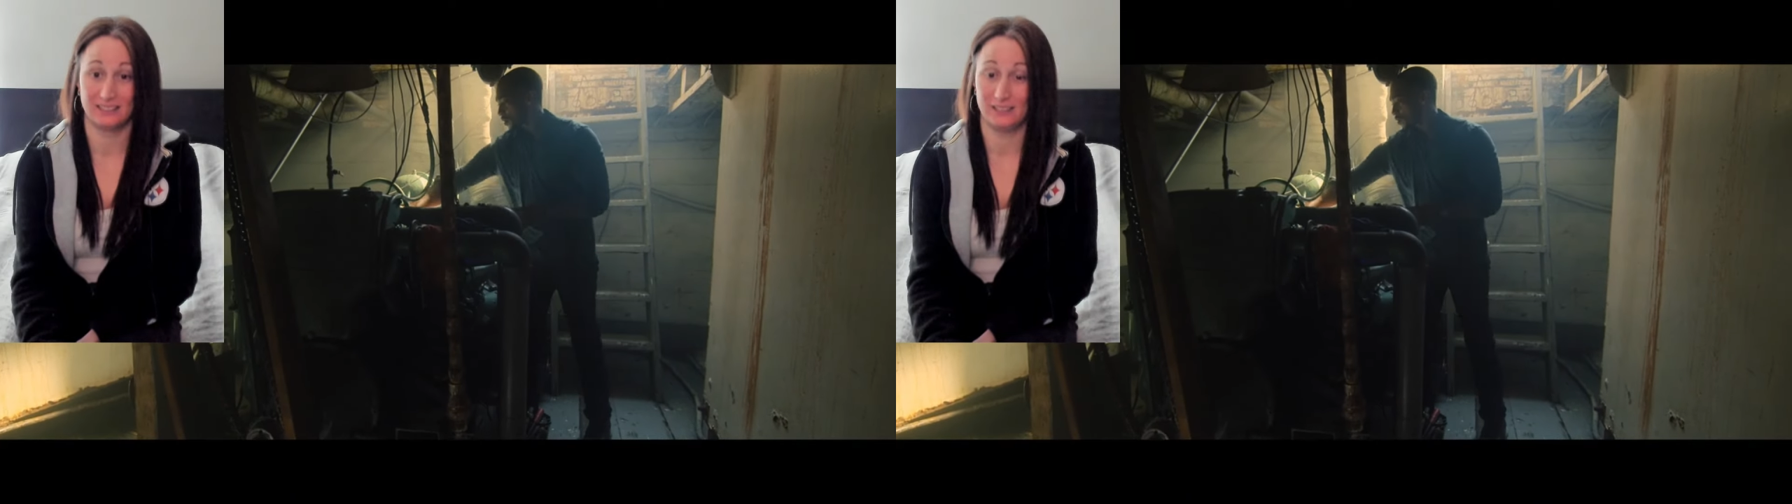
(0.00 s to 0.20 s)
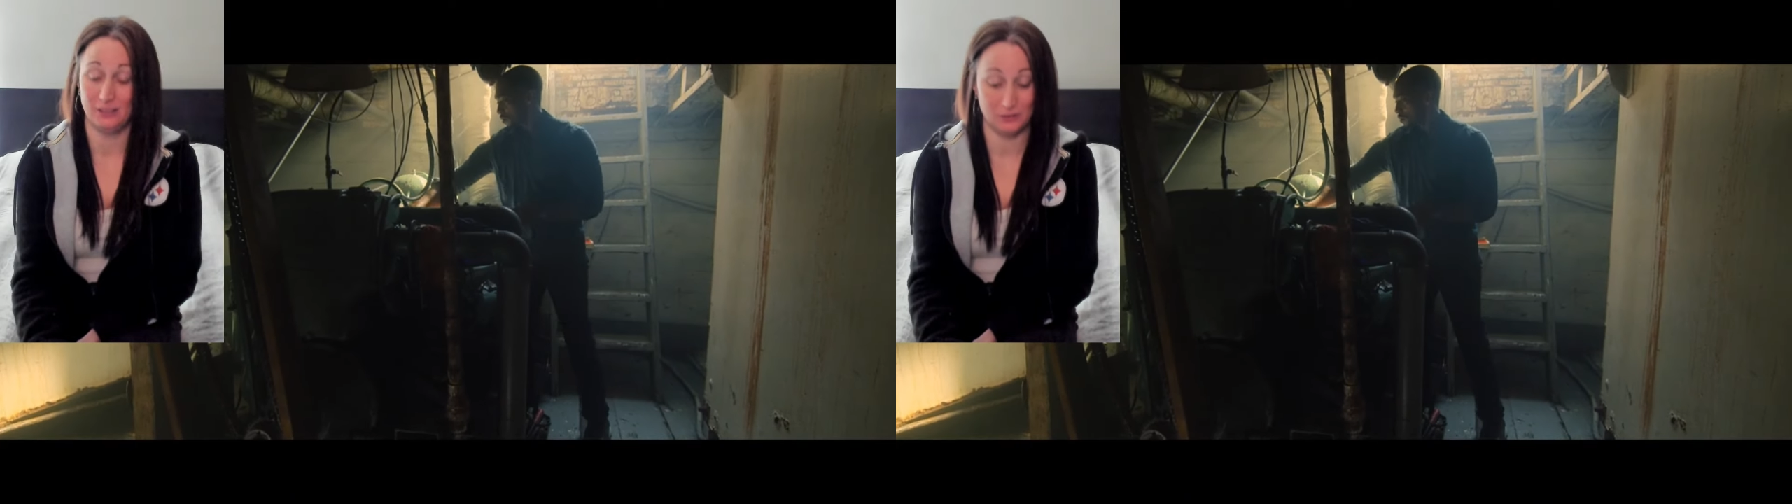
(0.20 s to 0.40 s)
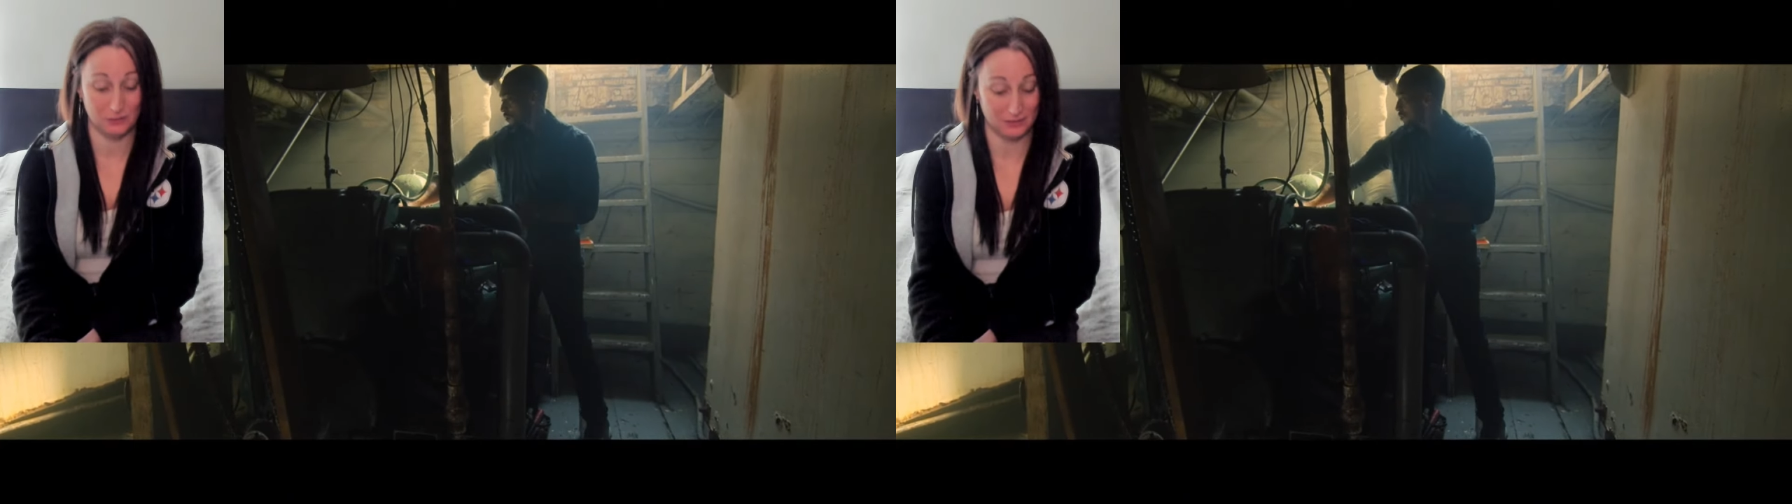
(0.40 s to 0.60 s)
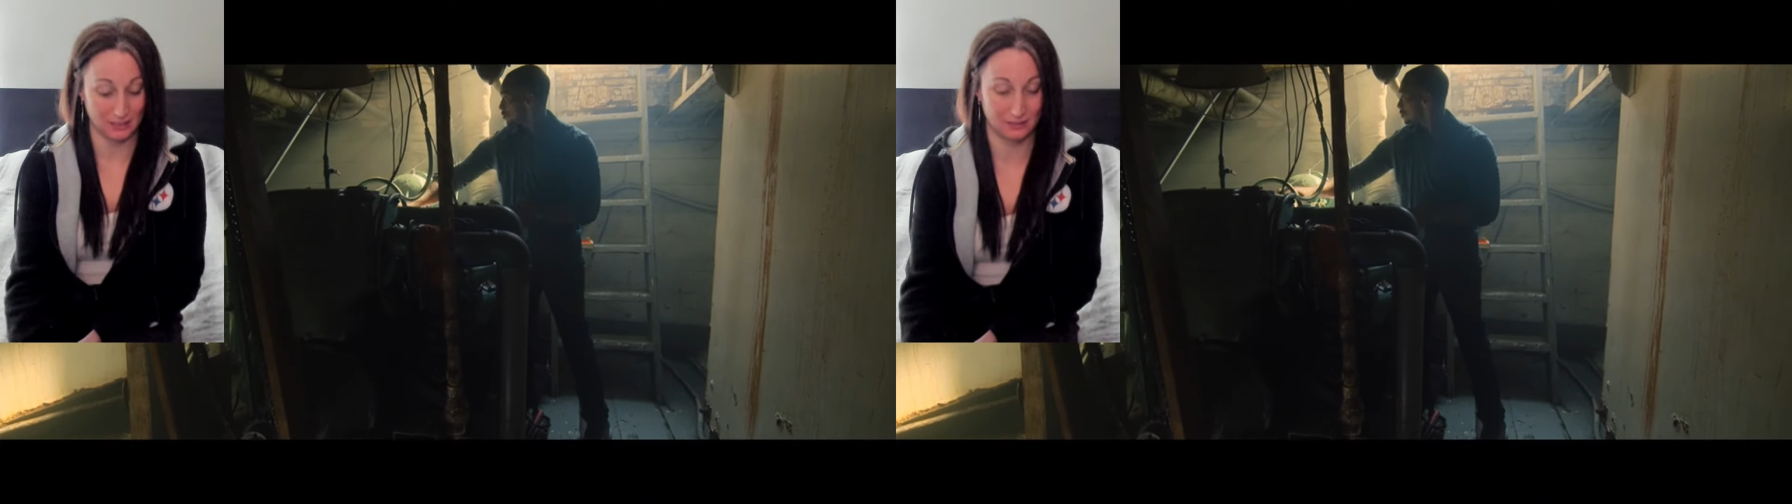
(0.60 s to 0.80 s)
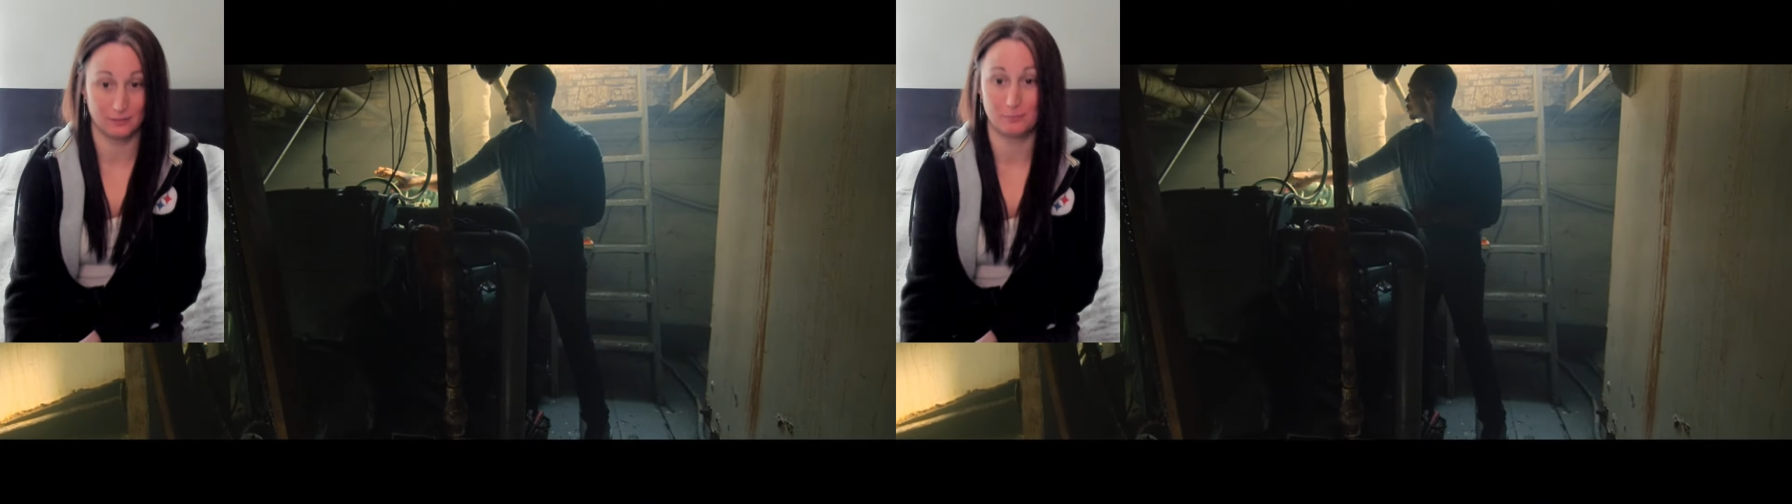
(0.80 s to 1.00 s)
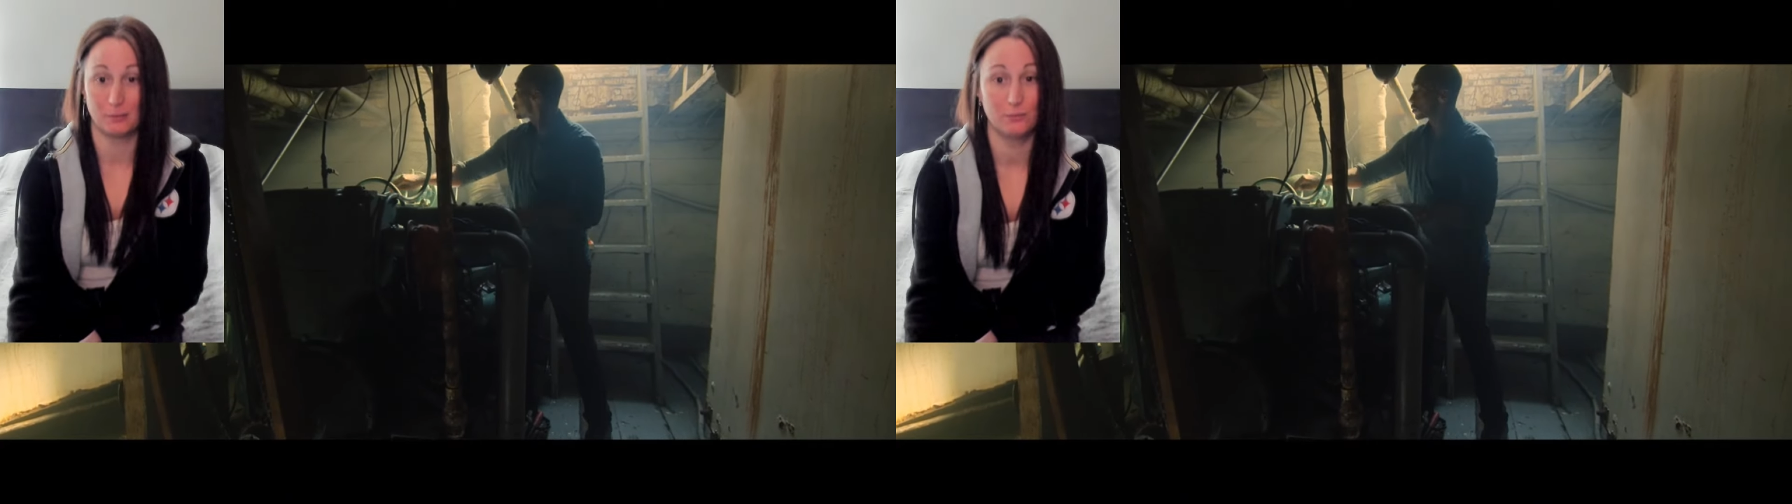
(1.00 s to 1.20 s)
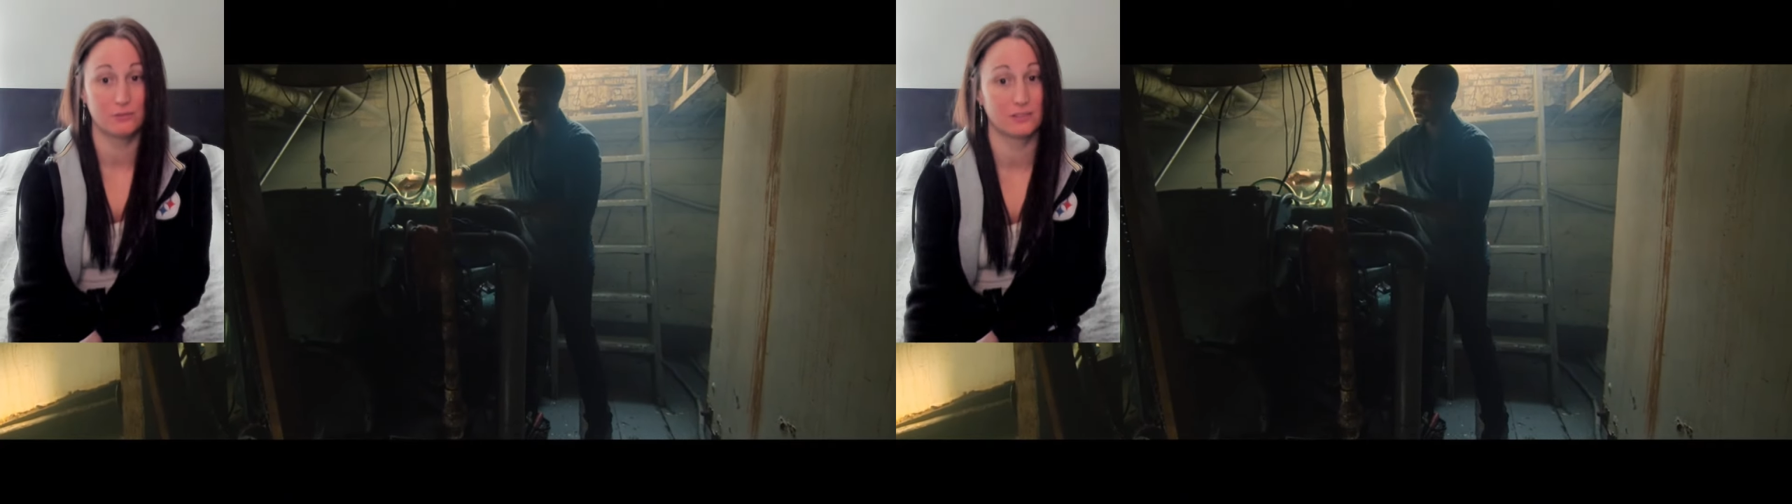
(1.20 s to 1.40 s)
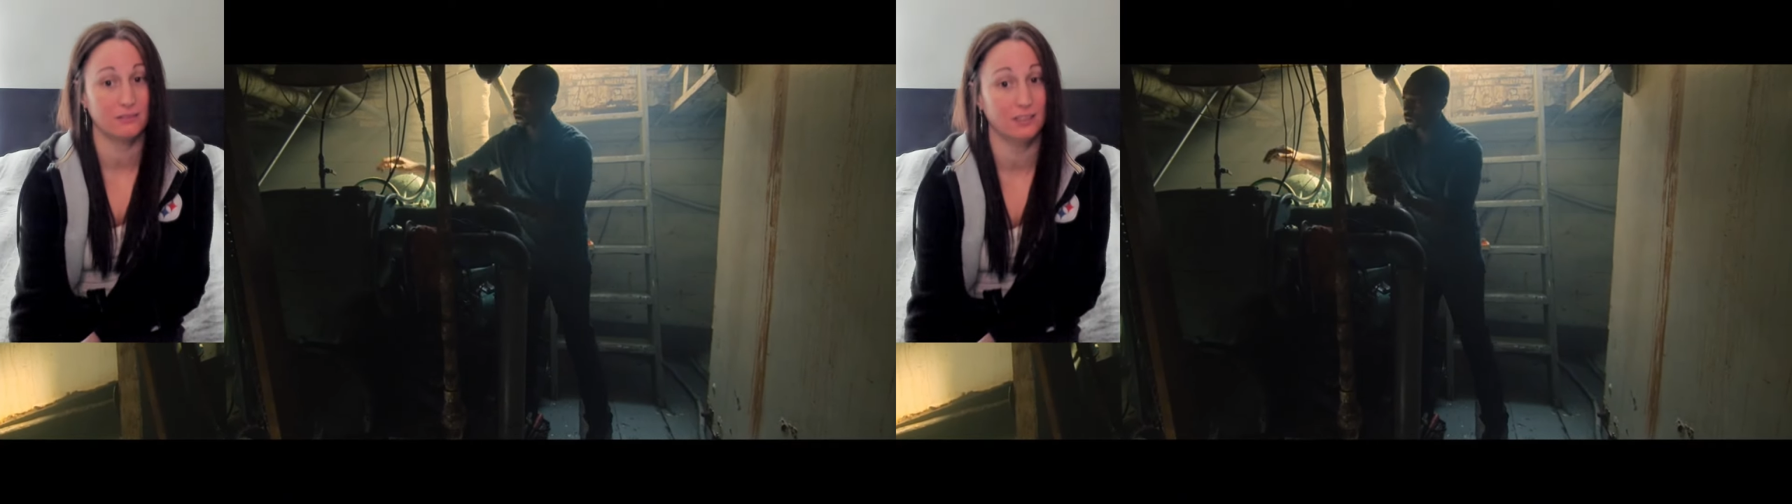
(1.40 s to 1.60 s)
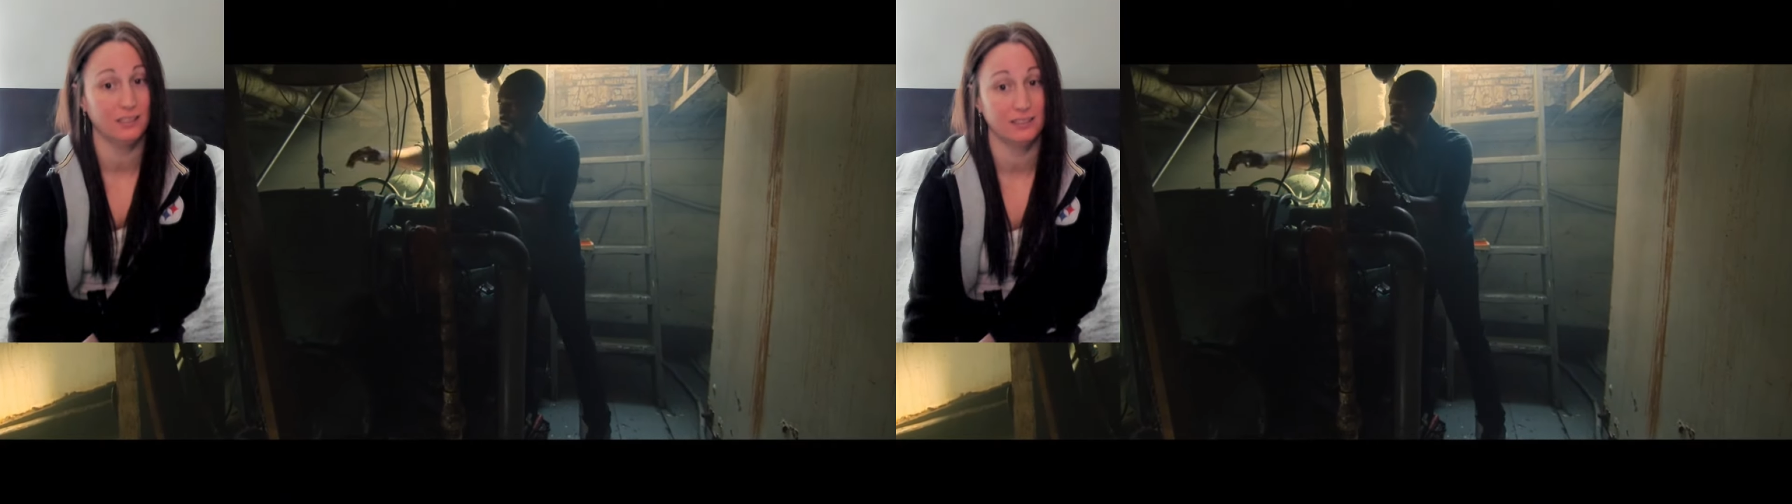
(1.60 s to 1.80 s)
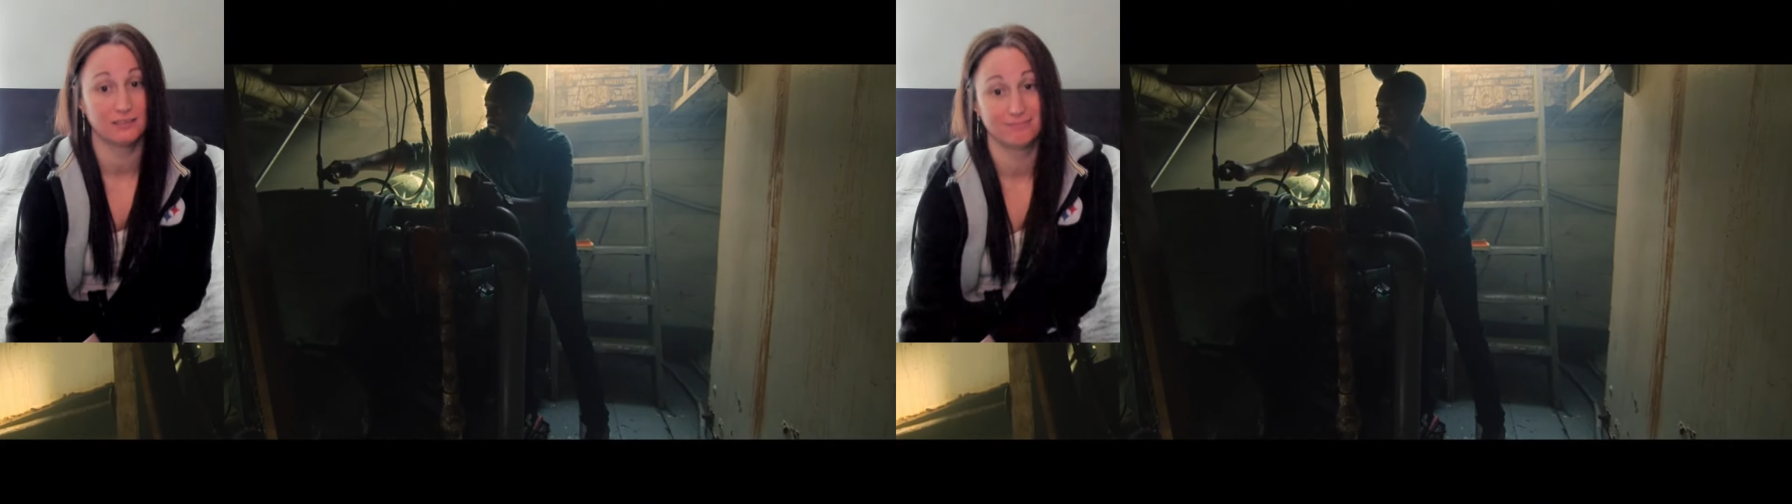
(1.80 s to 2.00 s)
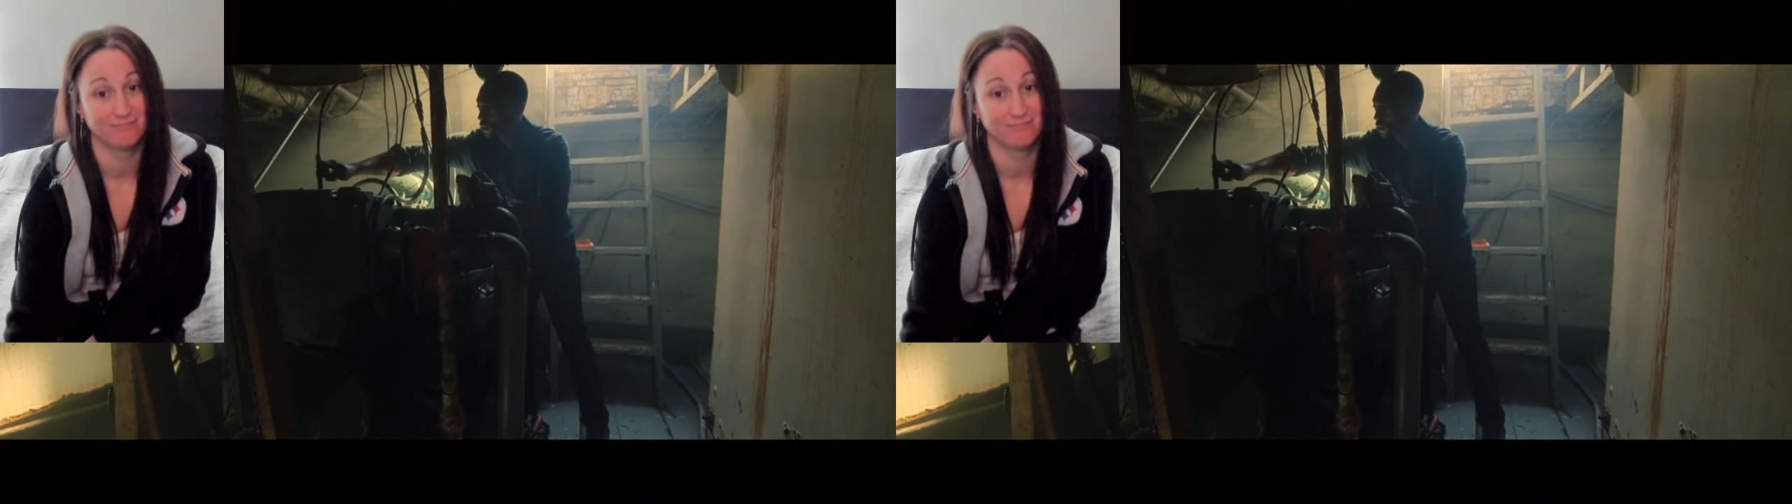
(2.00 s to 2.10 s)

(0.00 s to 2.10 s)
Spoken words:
Dude, boats are not...